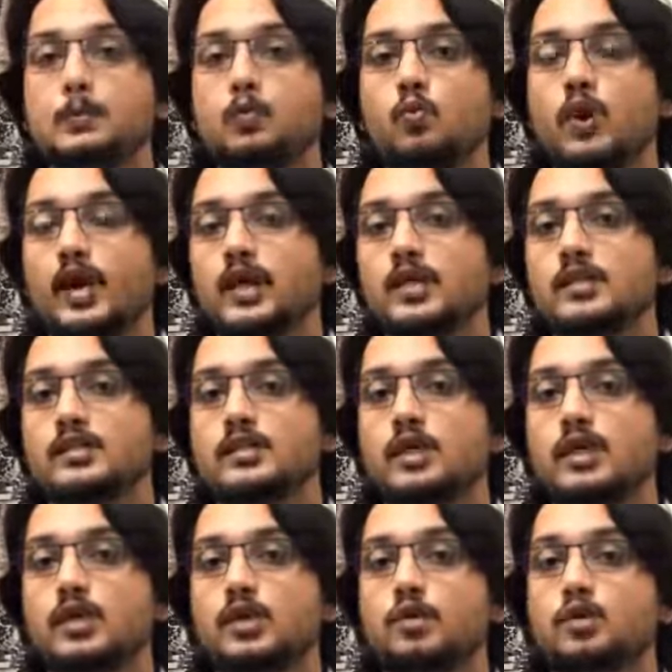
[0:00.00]
why is
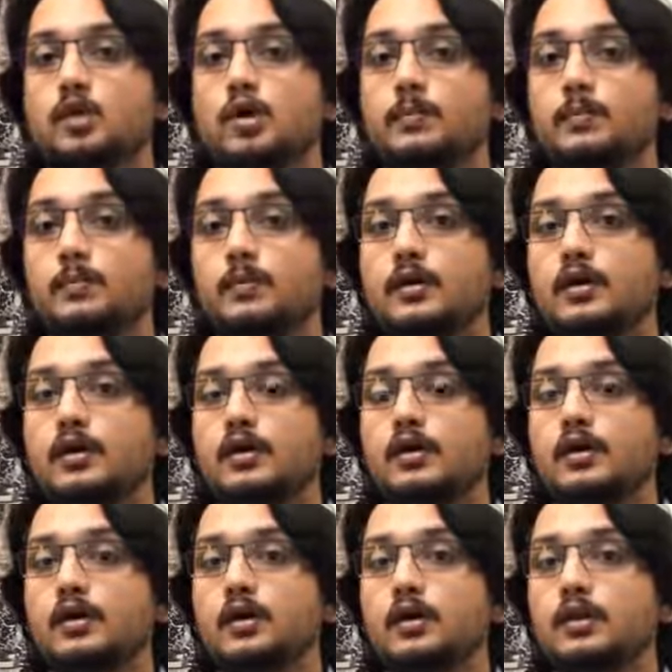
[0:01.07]
there a drop
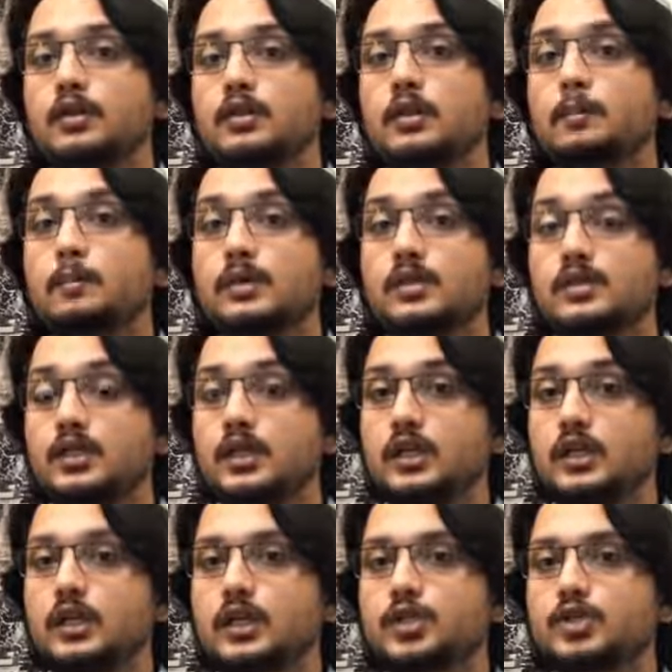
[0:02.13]
in the
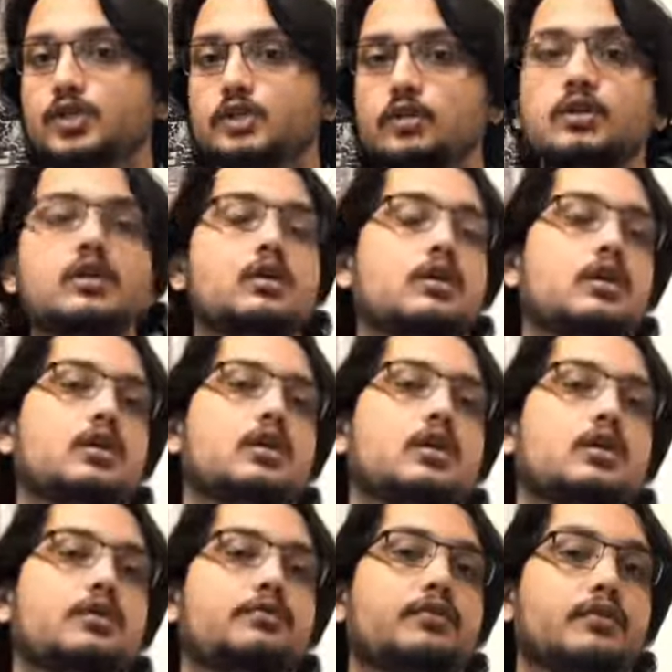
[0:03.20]
percentage
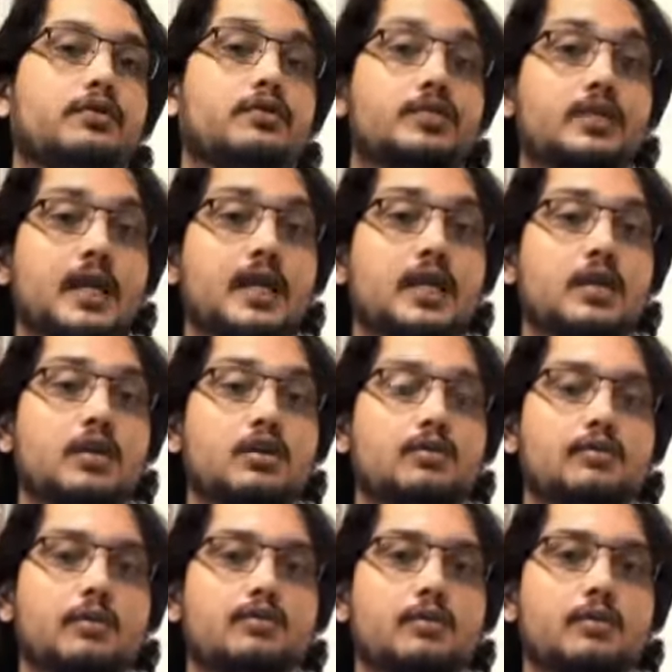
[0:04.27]
for your second year
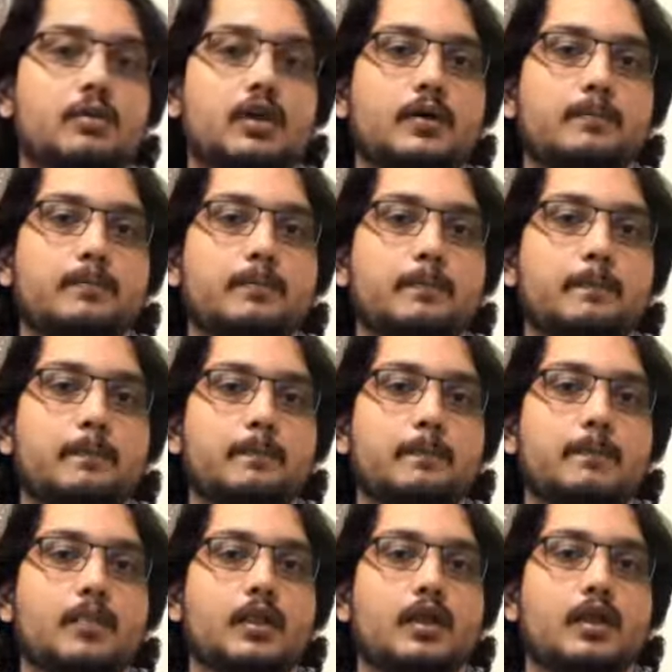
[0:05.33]
of diploma?
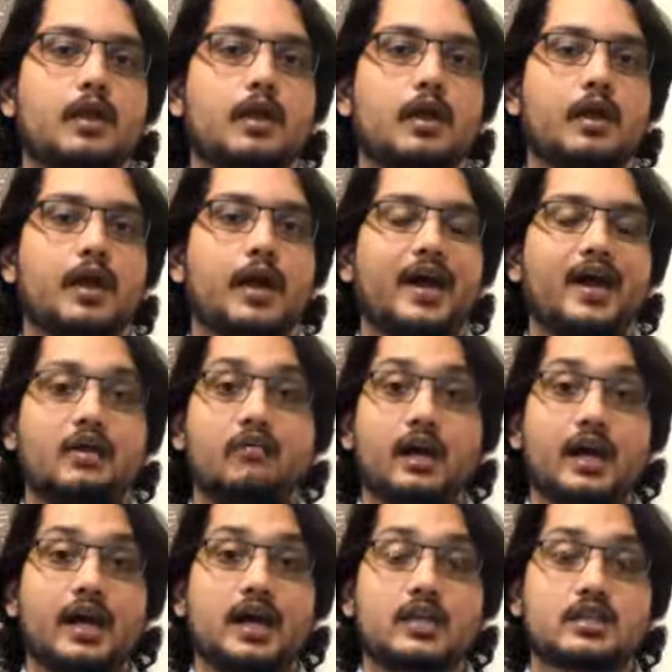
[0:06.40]
And when
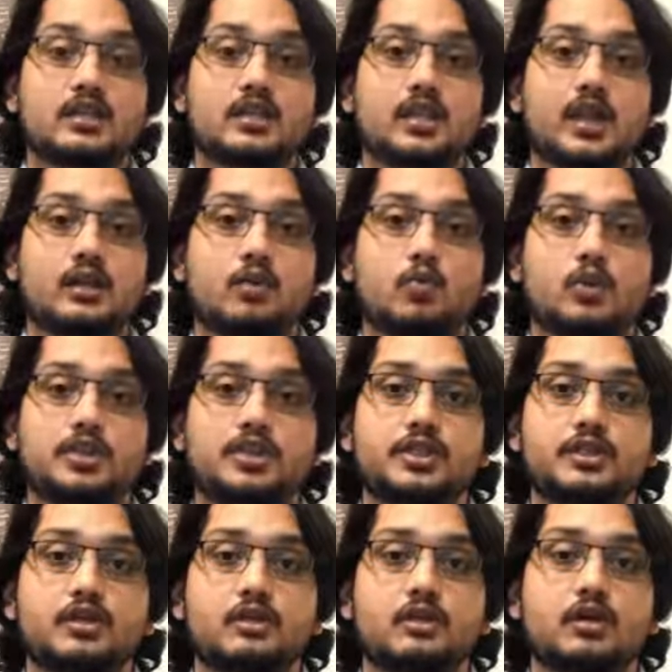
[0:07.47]
I asked her that
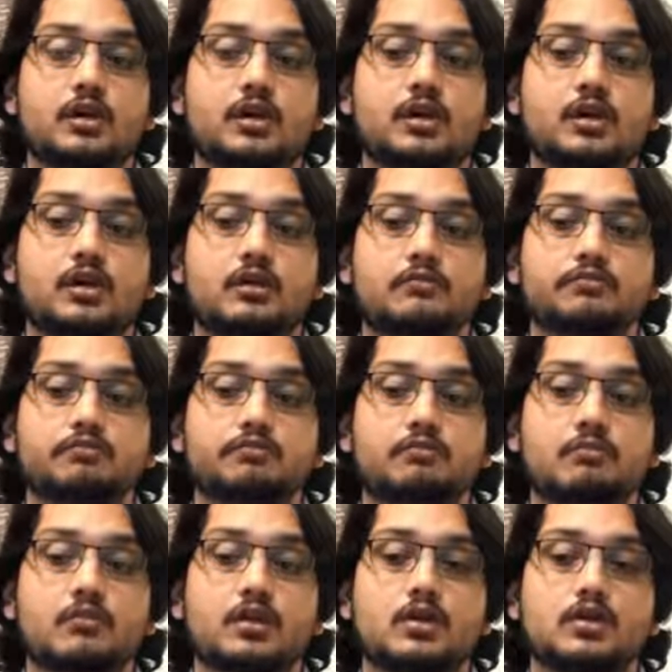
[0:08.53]
question, uh,
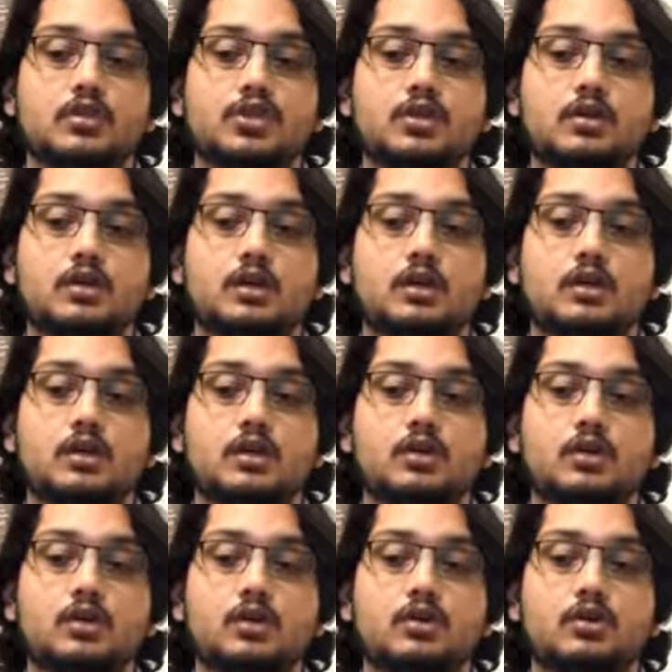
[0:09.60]
she
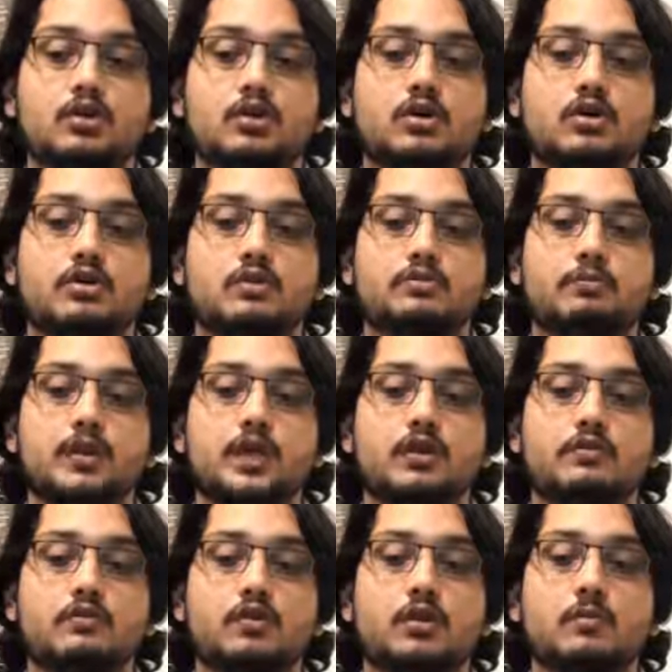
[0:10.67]
could not speak
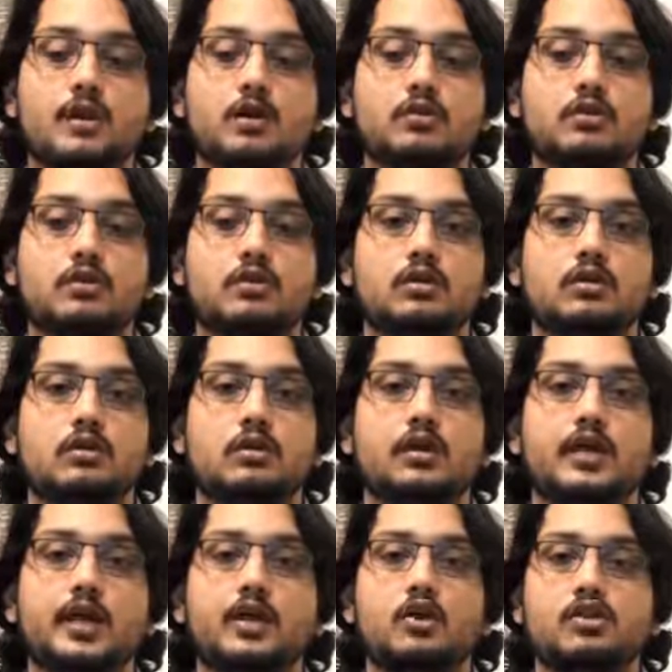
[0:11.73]
for about
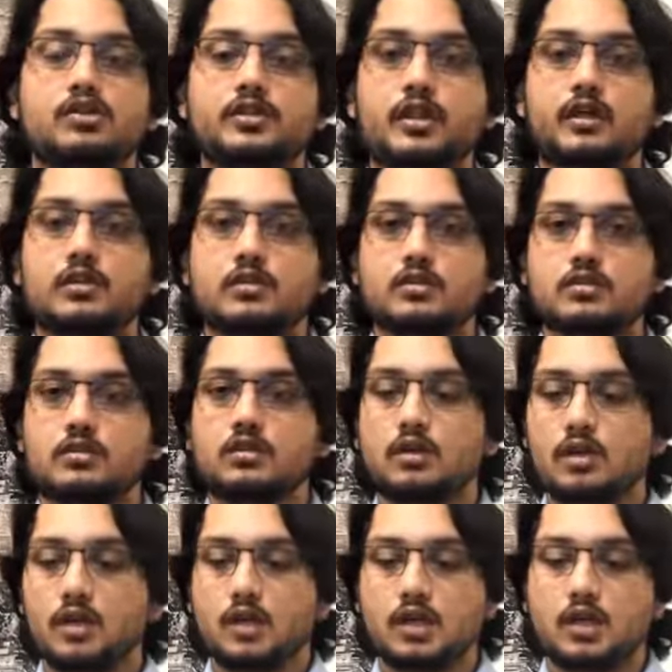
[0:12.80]
10 odd seconds.
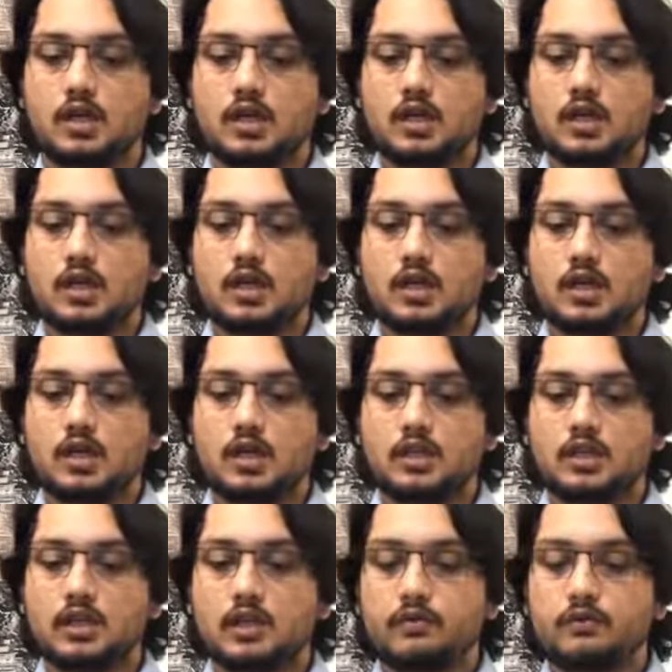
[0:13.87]

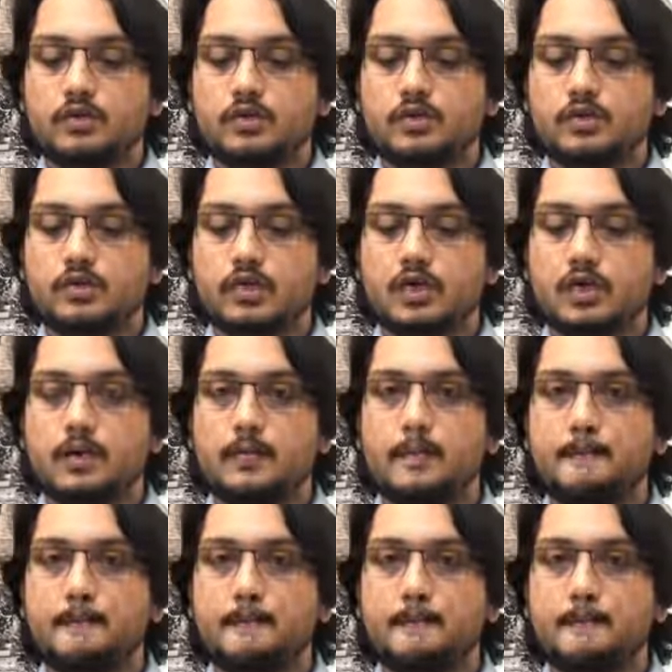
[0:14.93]
There was uh,